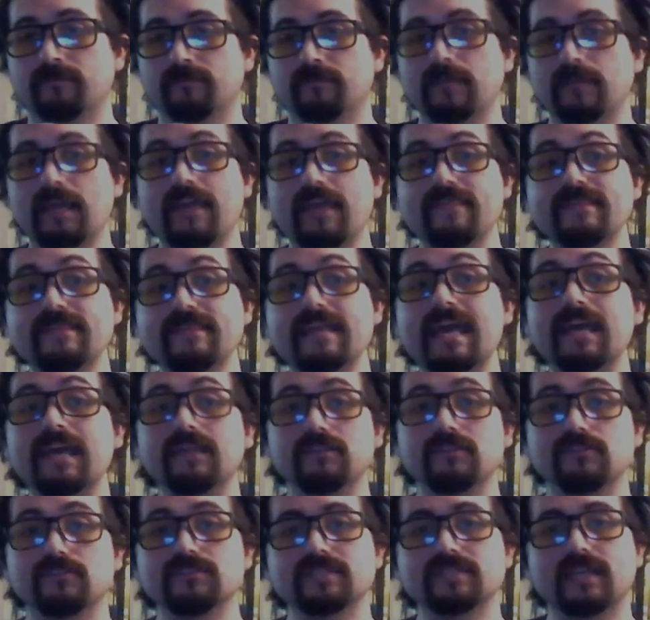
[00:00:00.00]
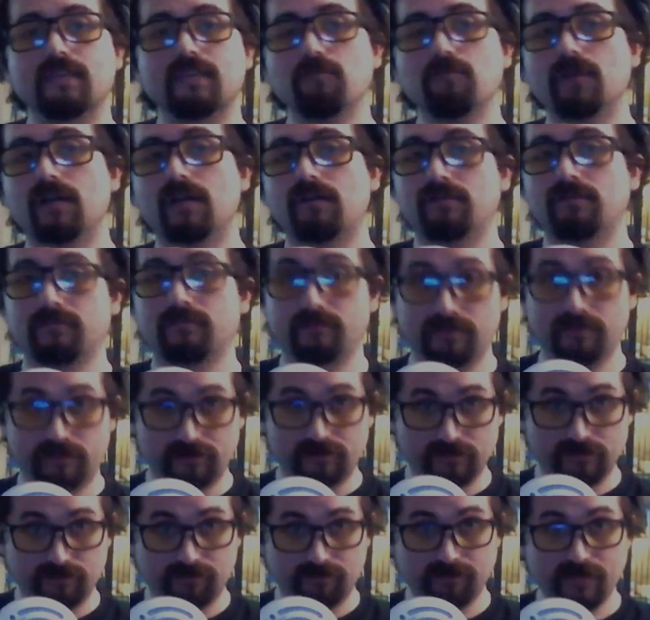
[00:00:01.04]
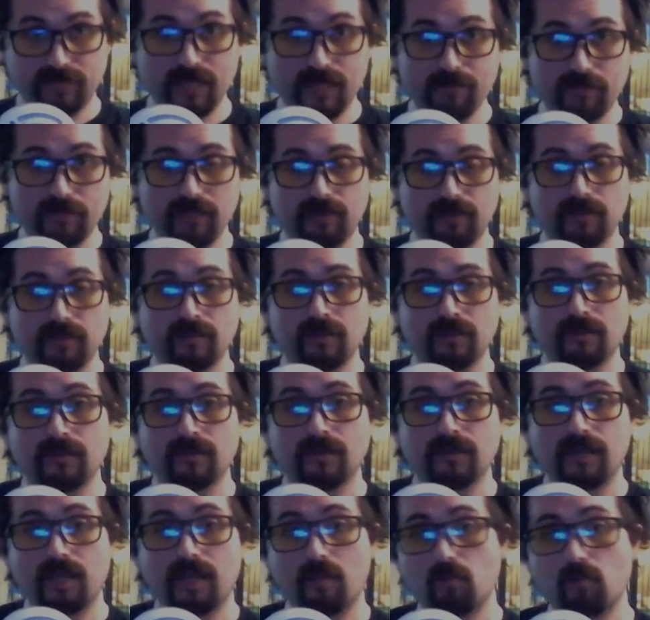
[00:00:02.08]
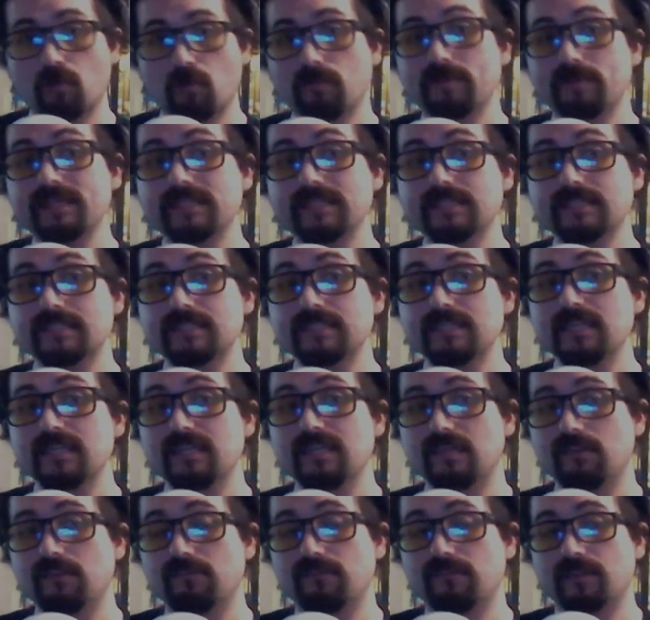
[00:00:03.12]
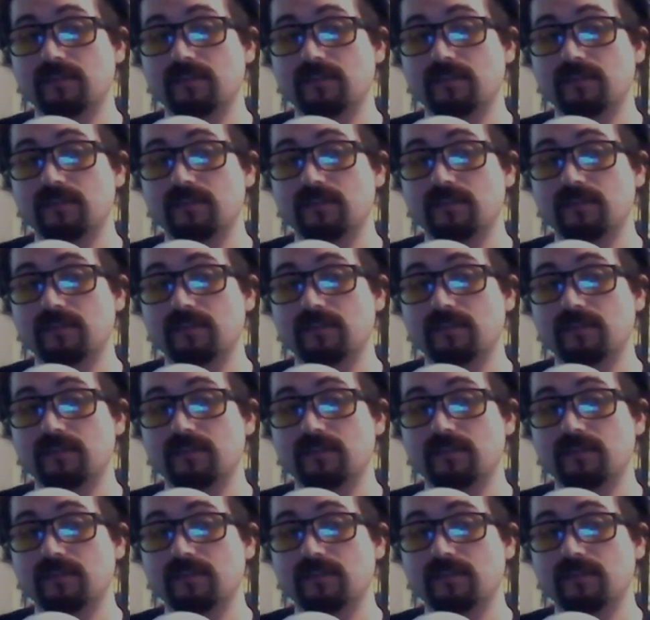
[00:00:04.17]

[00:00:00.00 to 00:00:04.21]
And then you'll say, well, maybe I won't be deceived.